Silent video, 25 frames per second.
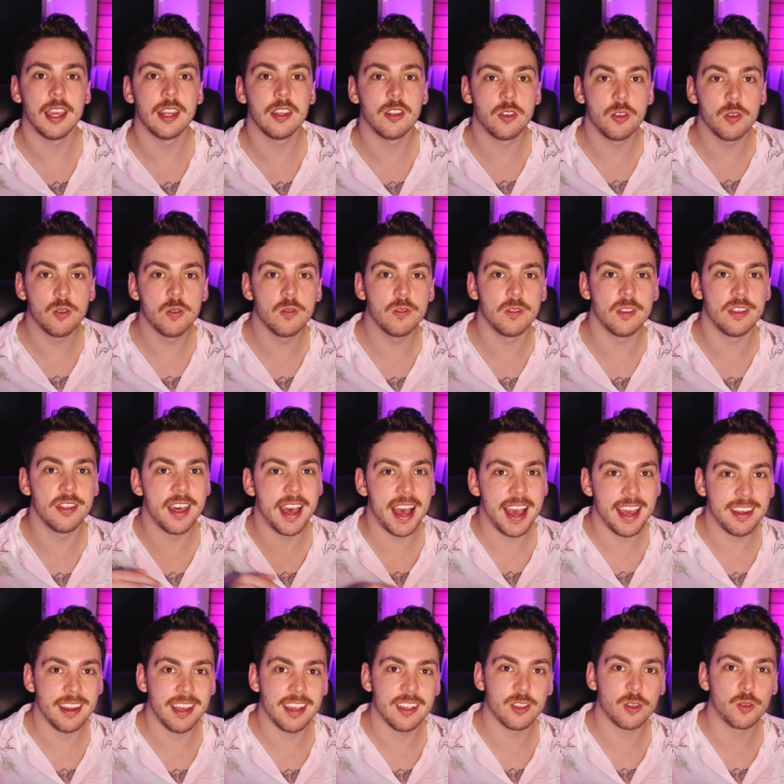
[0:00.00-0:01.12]
And use
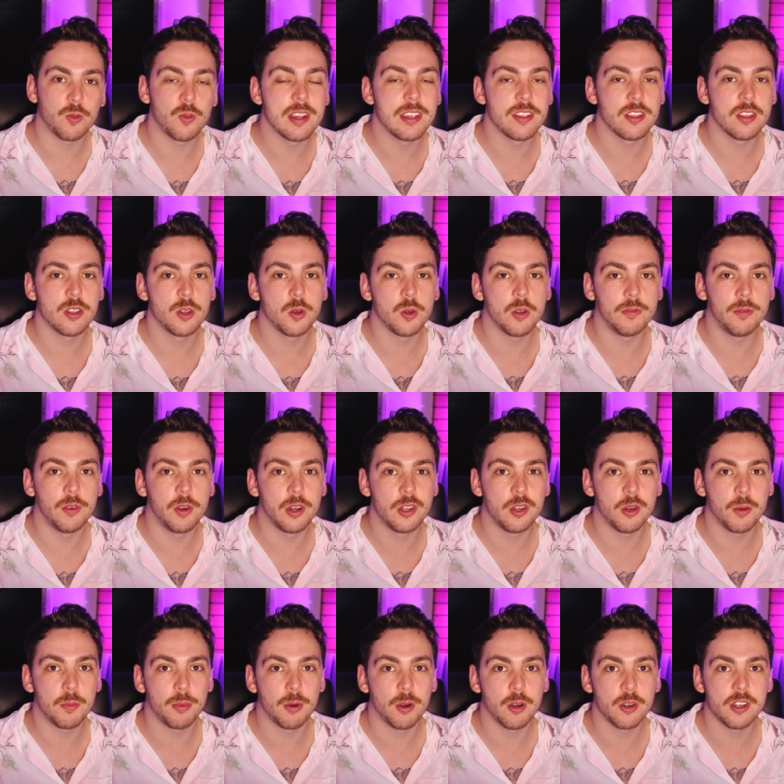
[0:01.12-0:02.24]
that as a reason to avoid
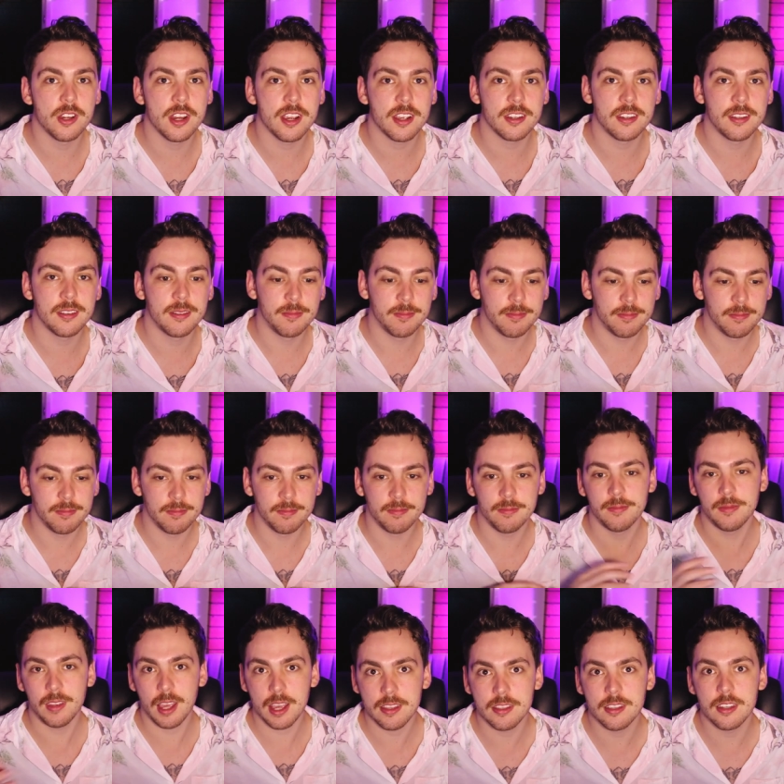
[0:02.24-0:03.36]
your project?
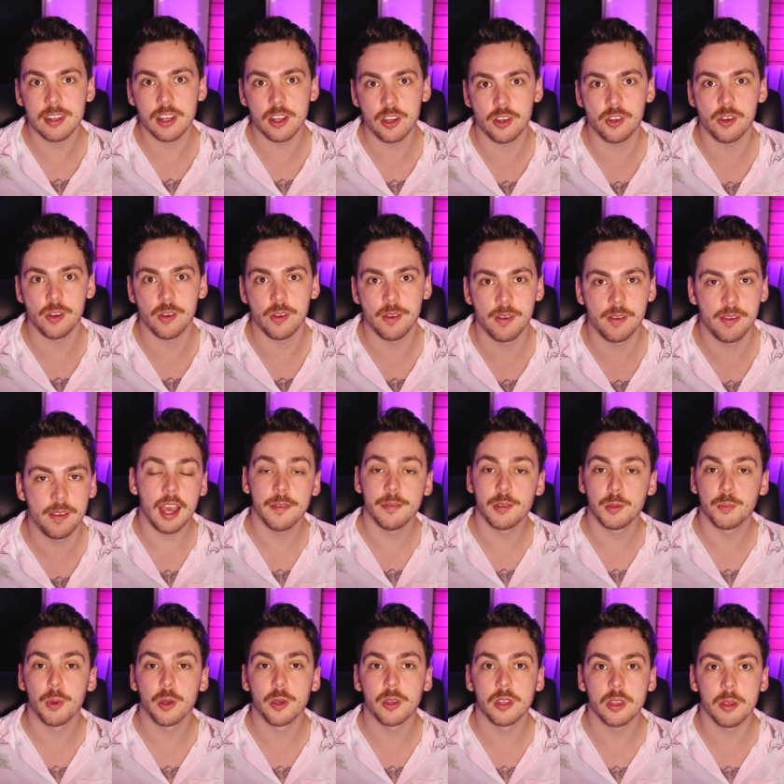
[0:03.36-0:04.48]
That's an issue. I have
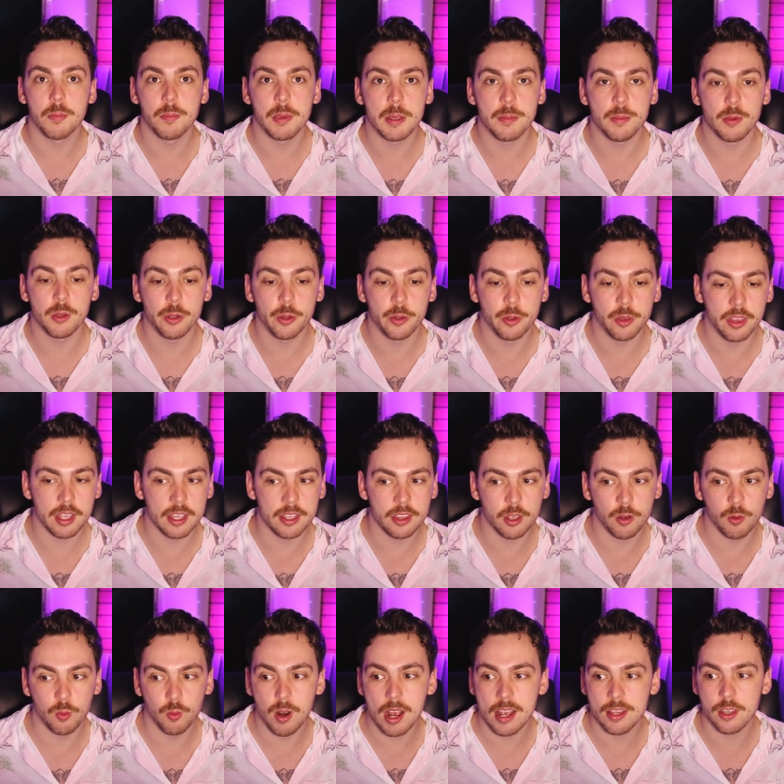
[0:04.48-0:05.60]
spoken to people who think
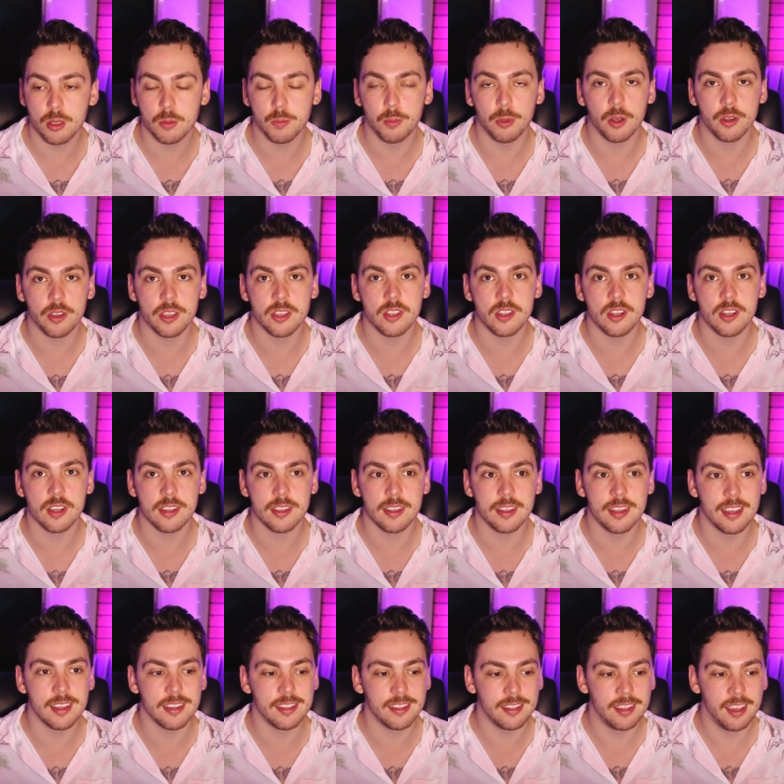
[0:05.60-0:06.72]
that writer's block is just
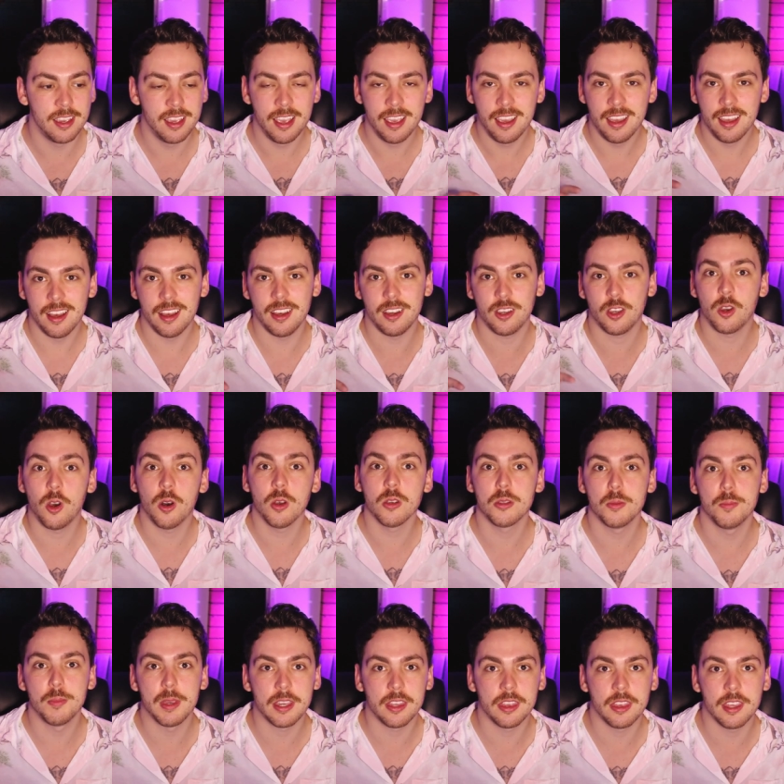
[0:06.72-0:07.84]
this
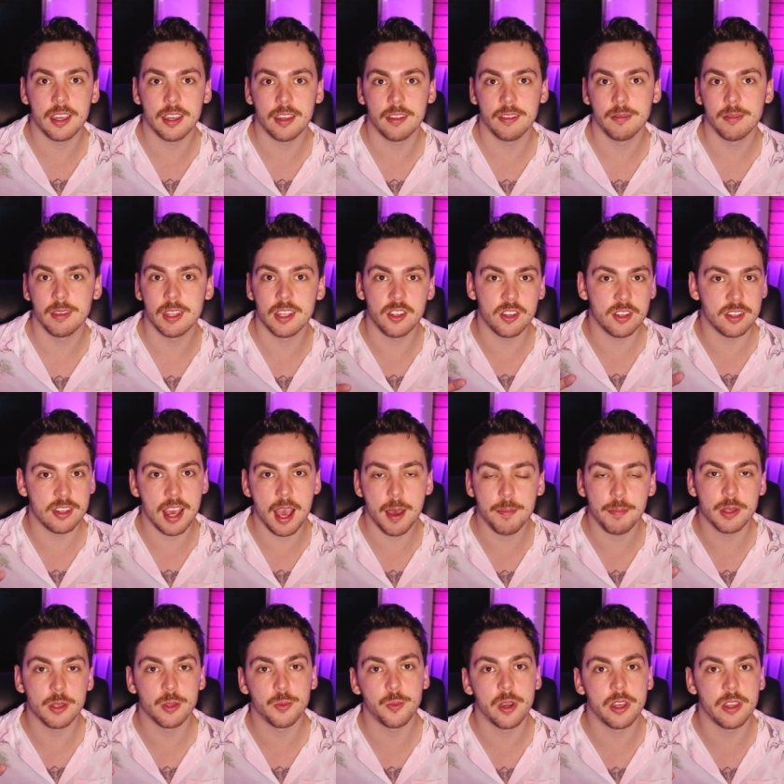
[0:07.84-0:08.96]
cosmic thing that just
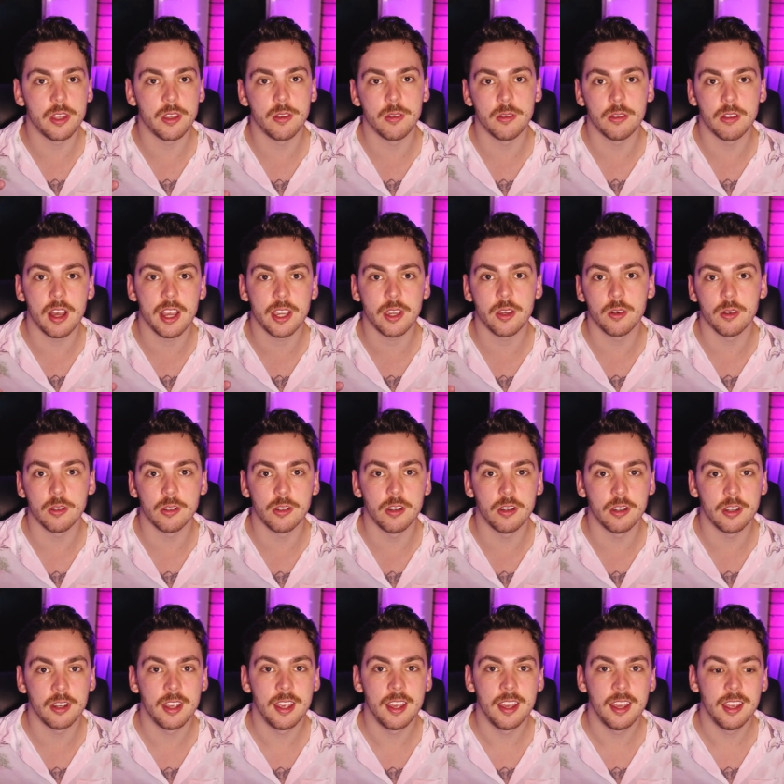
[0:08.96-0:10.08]
happens whether you like it or
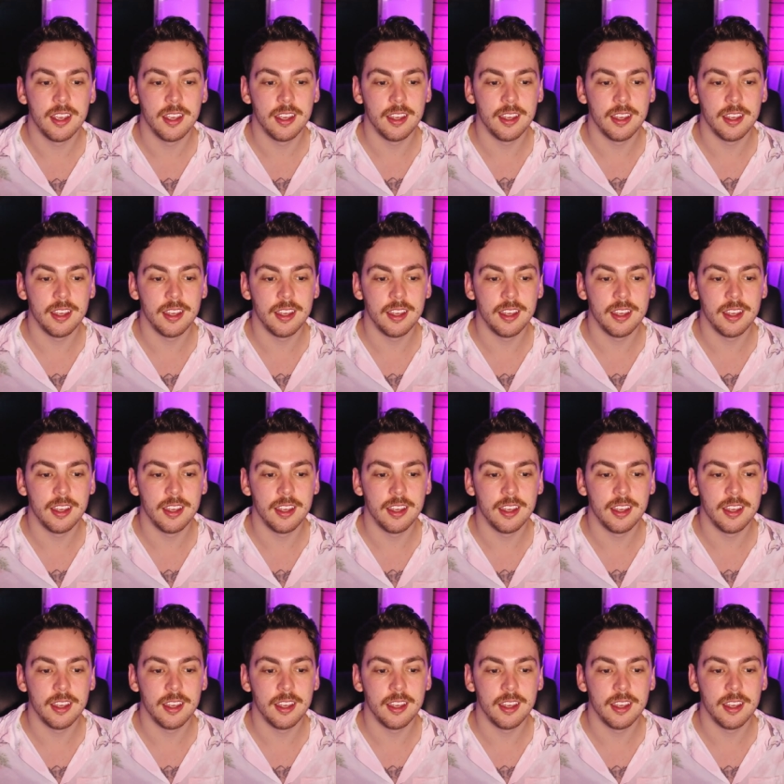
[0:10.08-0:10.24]
not,